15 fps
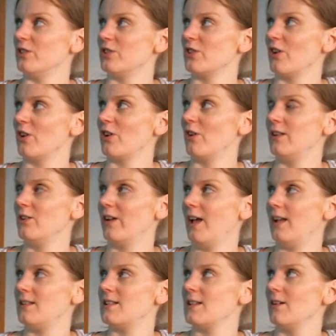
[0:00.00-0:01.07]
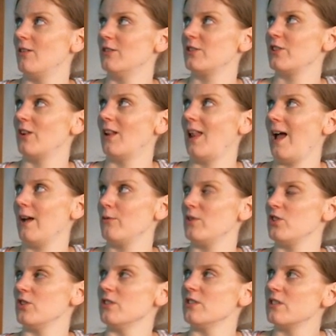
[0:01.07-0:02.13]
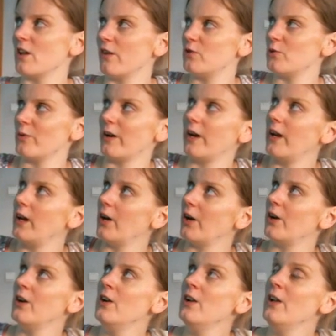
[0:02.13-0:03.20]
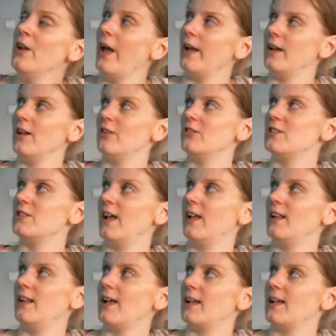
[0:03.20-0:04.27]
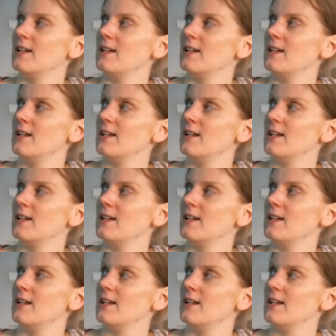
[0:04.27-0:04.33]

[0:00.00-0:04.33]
so you get also language and software here, and you could say that